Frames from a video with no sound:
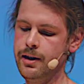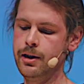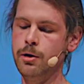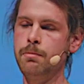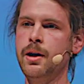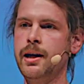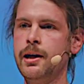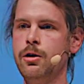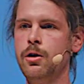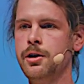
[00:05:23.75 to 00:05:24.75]
either
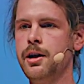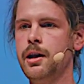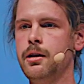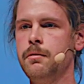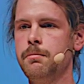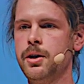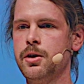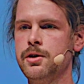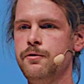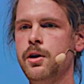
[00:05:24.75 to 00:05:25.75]
player or null,
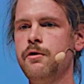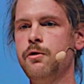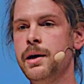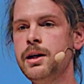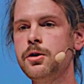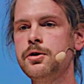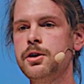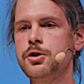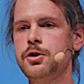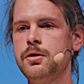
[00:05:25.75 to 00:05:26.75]
because if you have a win
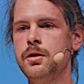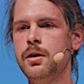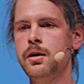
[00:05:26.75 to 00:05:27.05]
condition,